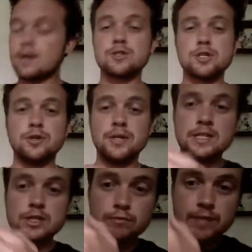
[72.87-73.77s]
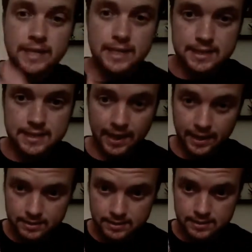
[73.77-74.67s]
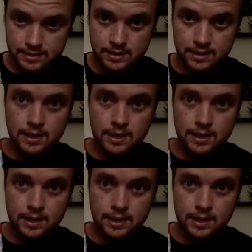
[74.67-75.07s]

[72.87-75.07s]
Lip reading: So you need to read these texts